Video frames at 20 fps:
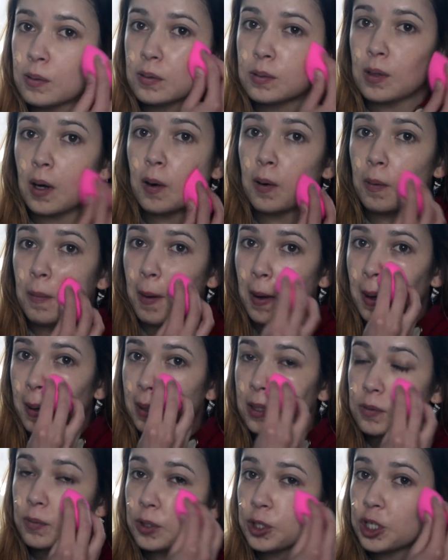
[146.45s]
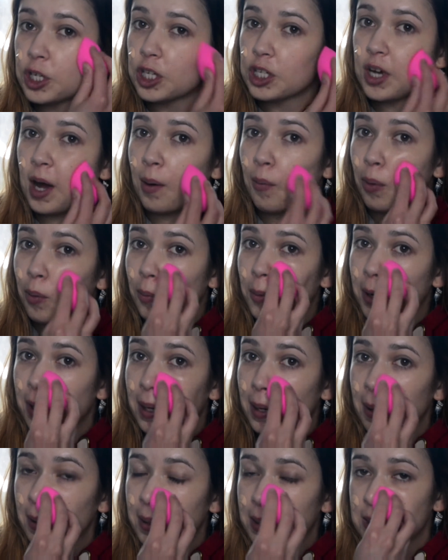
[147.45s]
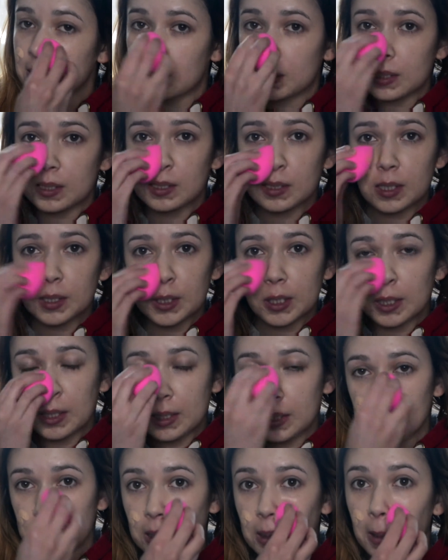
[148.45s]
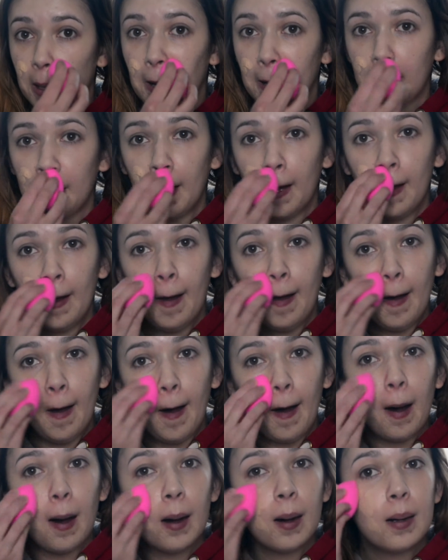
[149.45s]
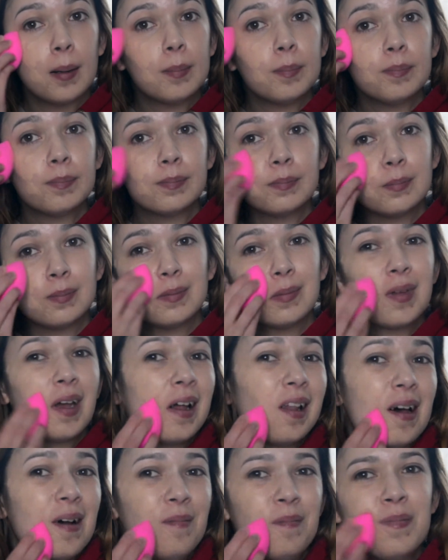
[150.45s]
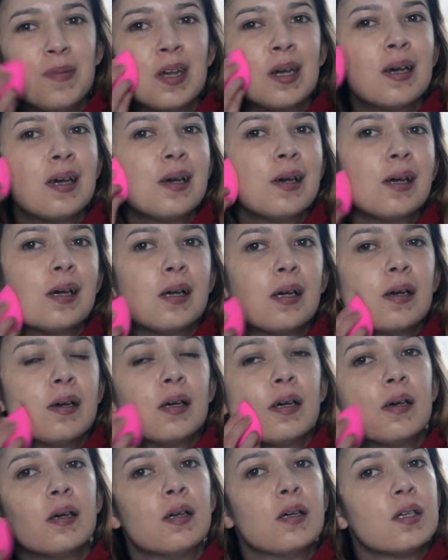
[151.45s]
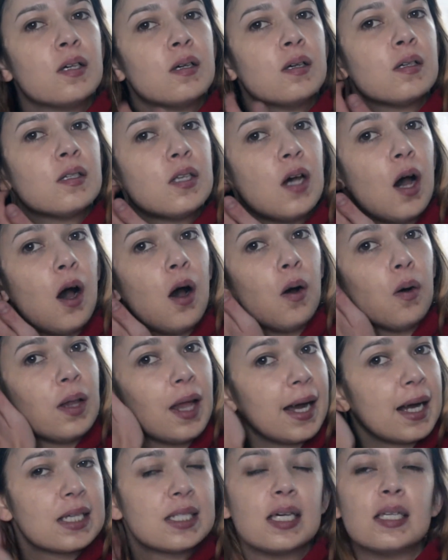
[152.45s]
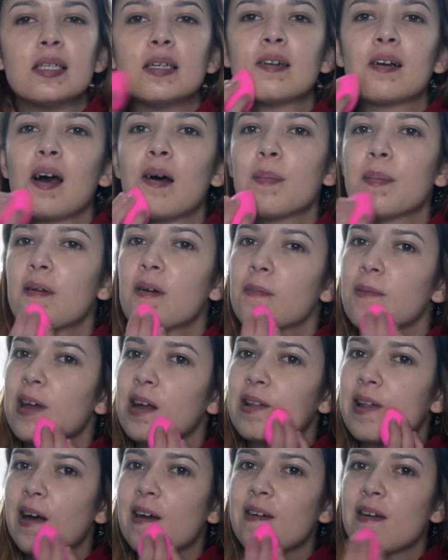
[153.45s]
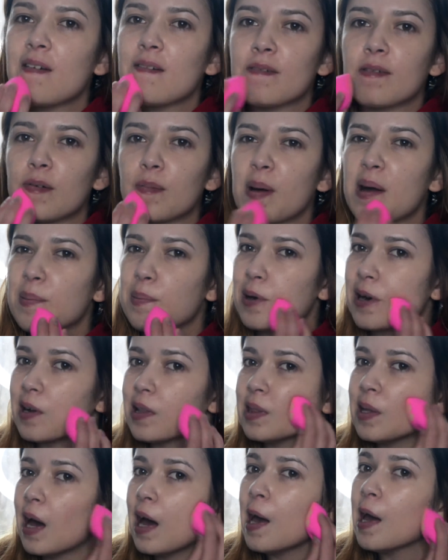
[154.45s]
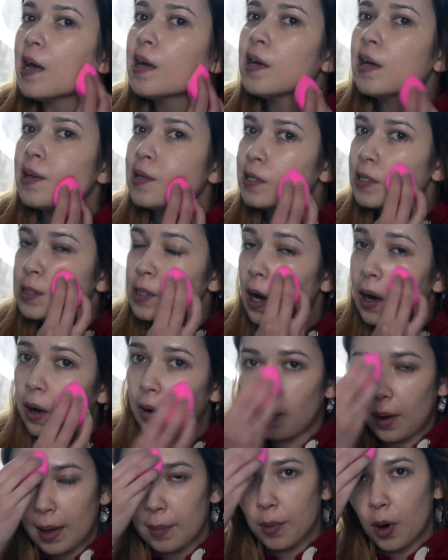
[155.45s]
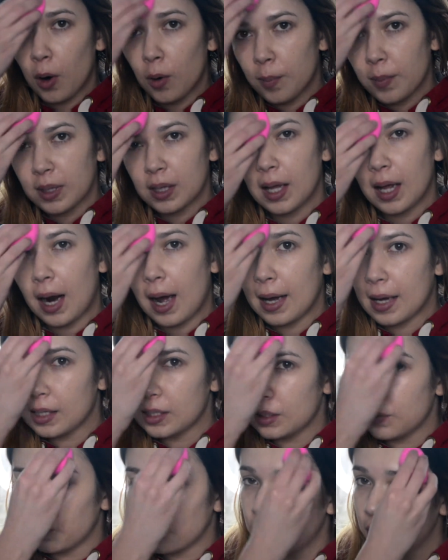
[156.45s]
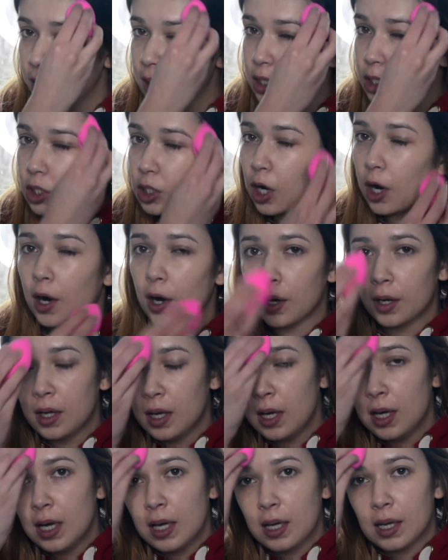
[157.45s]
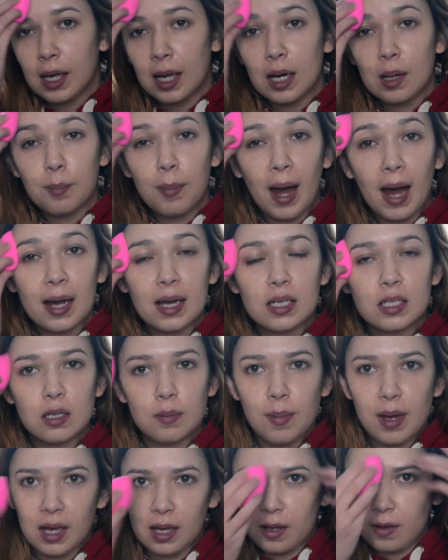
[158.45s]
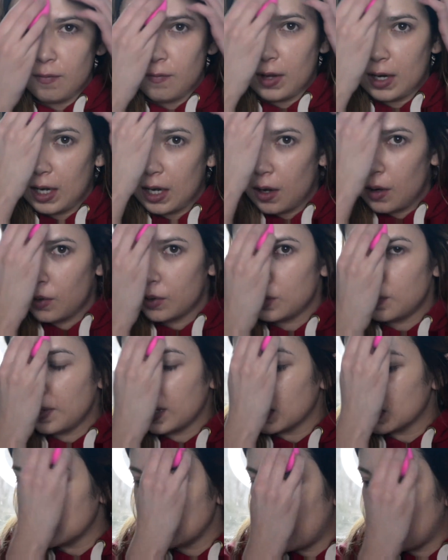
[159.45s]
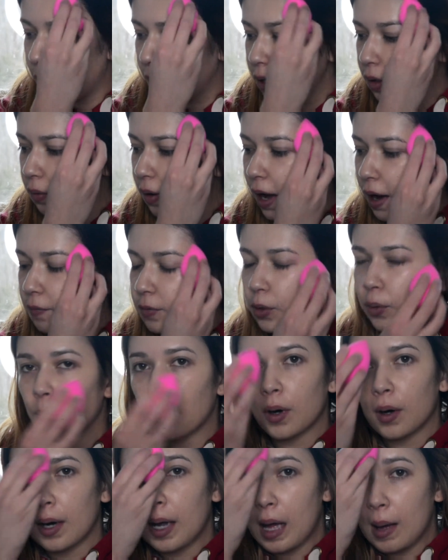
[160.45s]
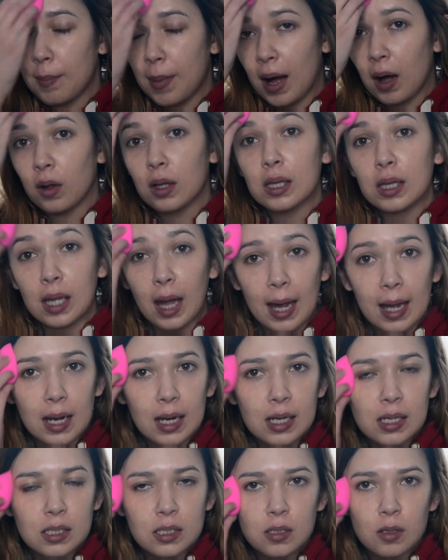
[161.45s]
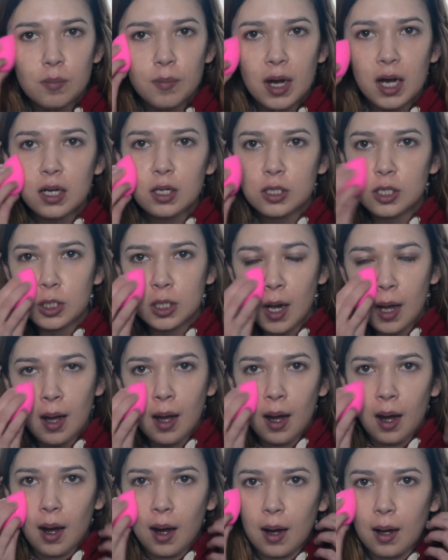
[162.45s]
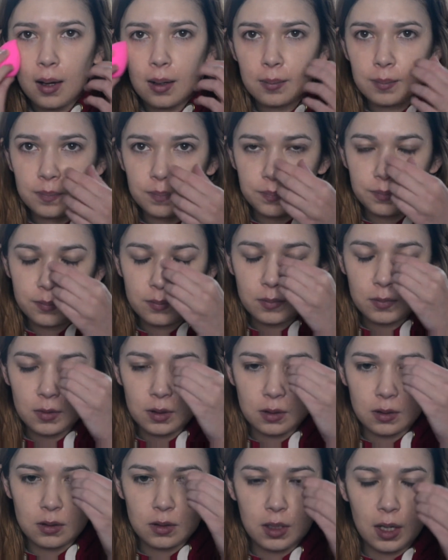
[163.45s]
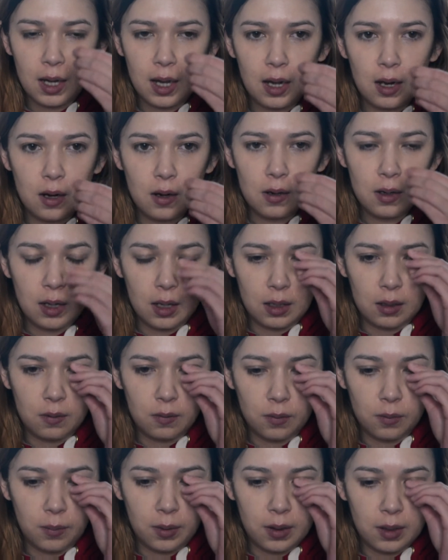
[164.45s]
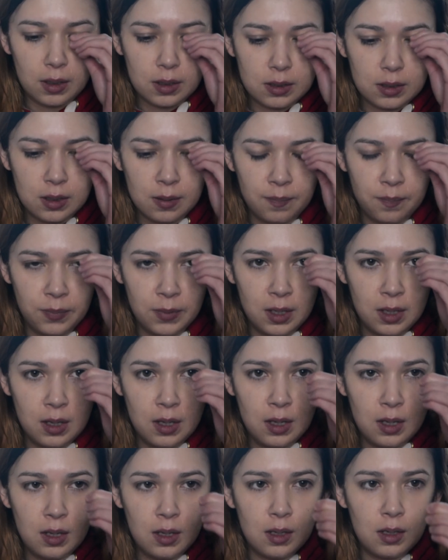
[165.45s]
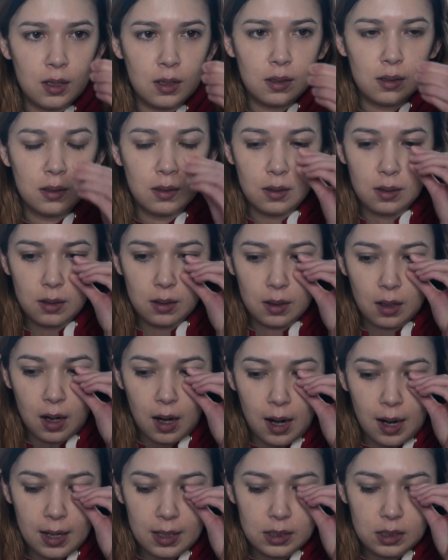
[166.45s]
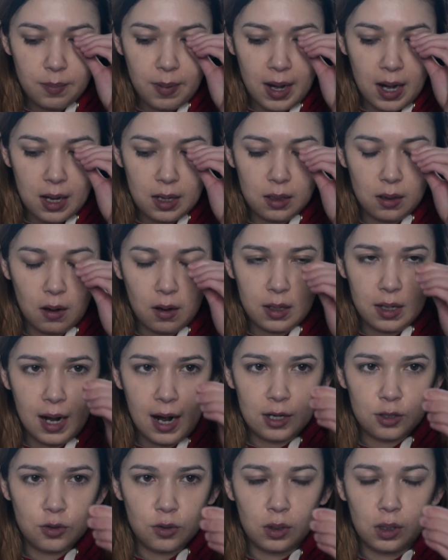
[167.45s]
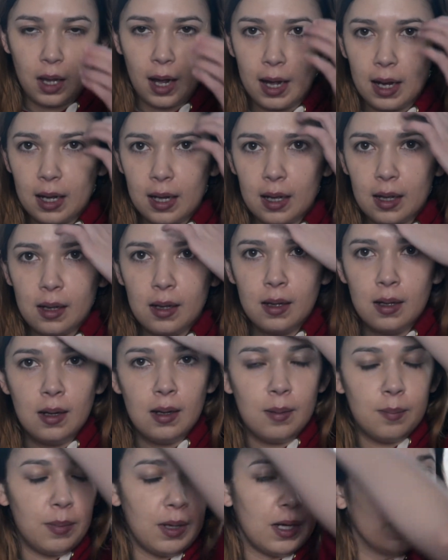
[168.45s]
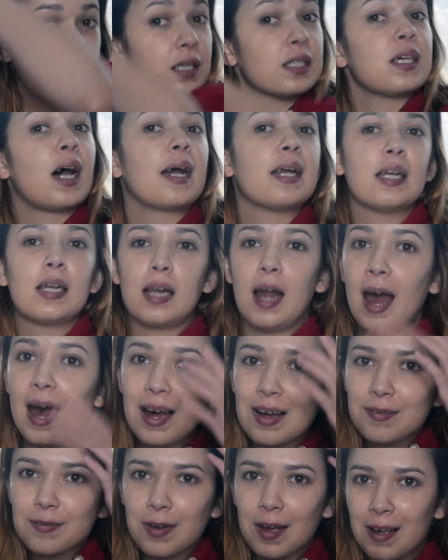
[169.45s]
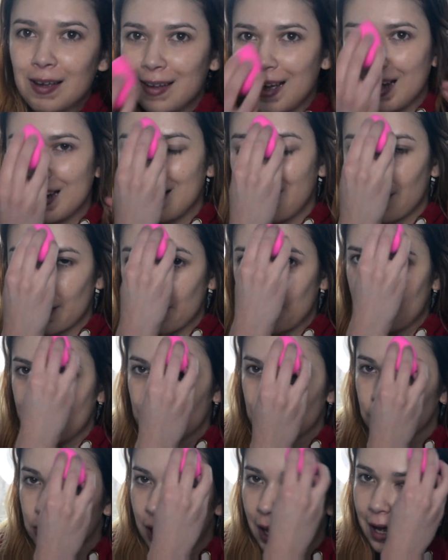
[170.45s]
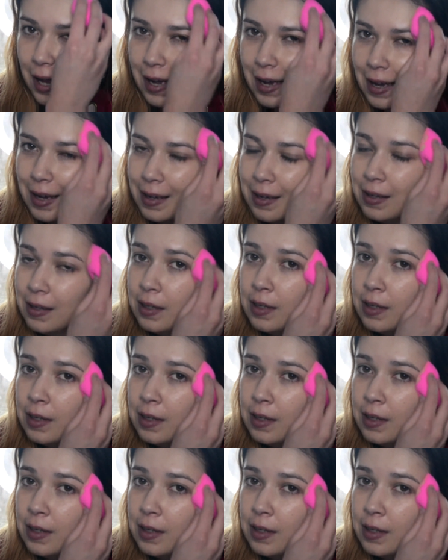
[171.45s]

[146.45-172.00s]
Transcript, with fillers: So I guess we'll chit chat while we're here because this is such an easy look. Um, hello. So like I said, Dean got me a ring light for my birthday. So I'm hoping that I can really start getting back into making videos because now I don't have to worry about lighting so much. Um, there's a hair and I don't know where it is. I depend on natural lighting because I didn't have any artificial lighting